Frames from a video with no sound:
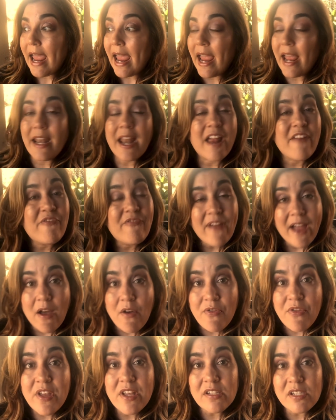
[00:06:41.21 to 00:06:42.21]
And I
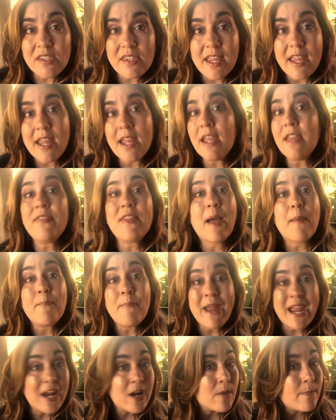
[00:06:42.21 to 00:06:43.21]
found this thing that
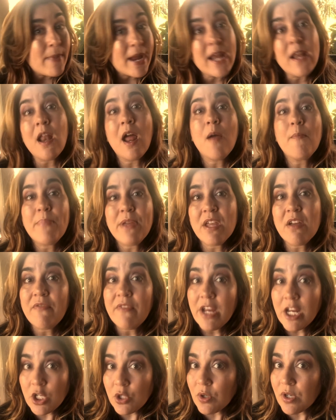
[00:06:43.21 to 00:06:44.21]
may or may not be of
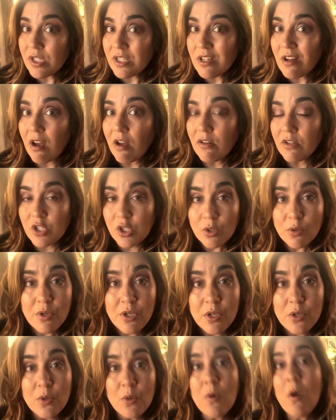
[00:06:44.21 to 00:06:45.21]
interest to
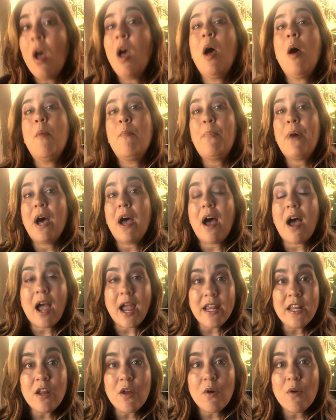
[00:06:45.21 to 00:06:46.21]
you, but
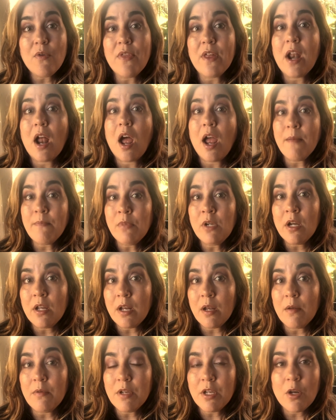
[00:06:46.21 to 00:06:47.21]
I know that I'm going
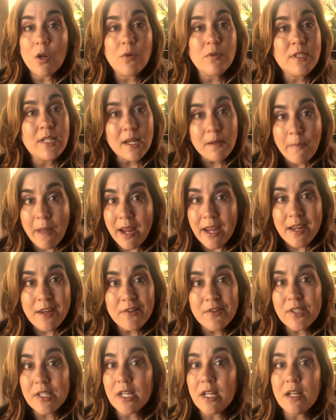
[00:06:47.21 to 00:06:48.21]
to, dig my
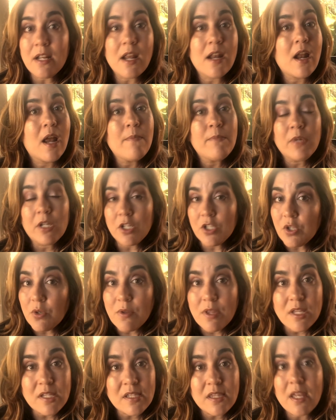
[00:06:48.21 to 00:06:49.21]
heels in and I'm going to
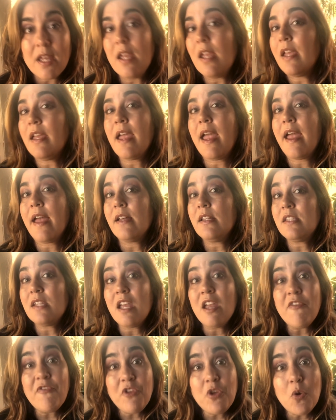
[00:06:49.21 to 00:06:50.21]
do this thing. And
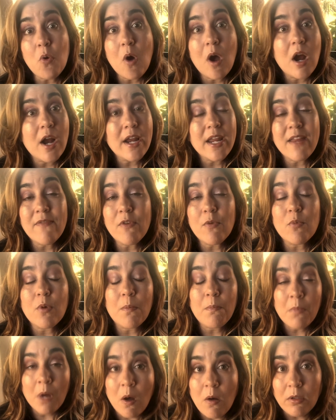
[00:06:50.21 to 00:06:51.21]
if you are even
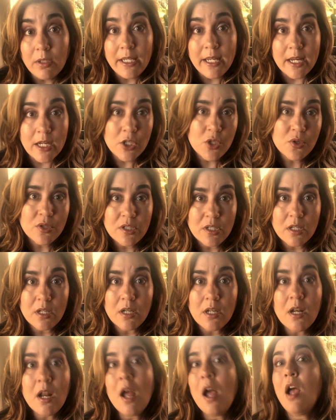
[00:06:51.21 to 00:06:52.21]
remotely
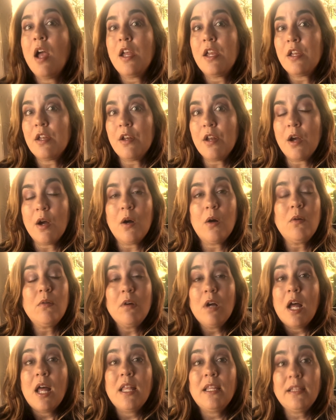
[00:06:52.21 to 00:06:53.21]
interested,
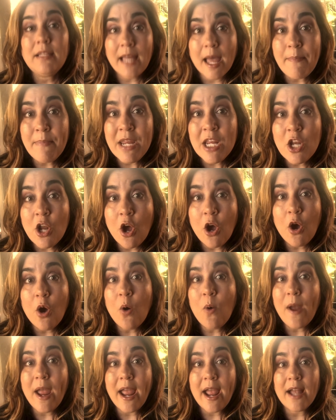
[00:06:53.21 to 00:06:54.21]
let me
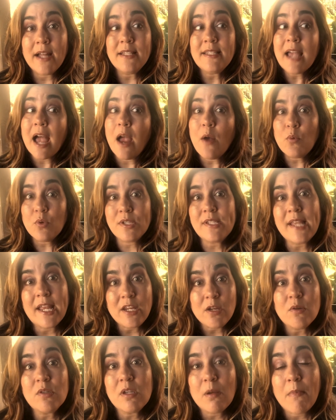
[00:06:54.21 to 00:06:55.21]
know and I will
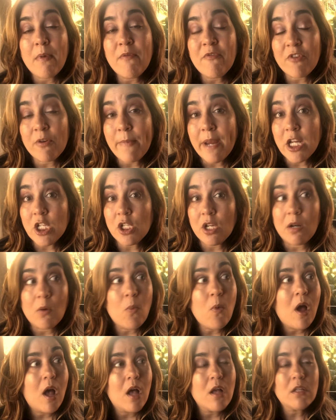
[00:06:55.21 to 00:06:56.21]
send you some
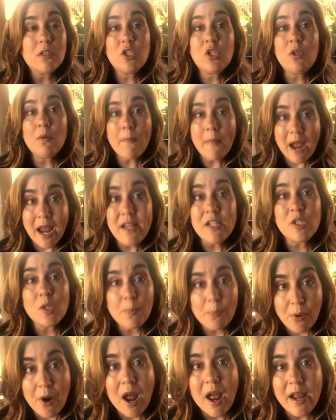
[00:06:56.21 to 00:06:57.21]
information. Well, to my
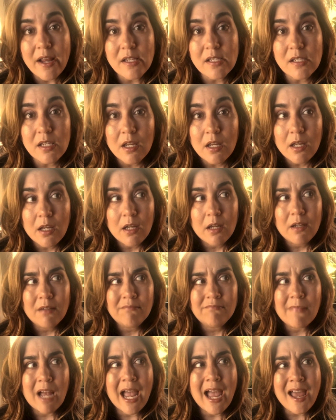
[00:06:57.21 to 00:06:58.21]
surprise,
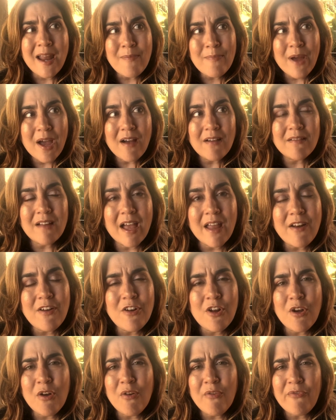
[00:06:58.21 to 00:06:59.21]
I had about,
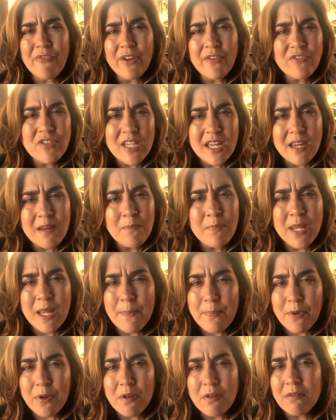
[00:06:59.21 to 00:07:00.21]
15
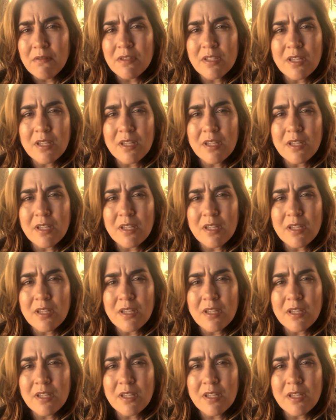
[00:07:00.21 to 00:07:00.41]
people,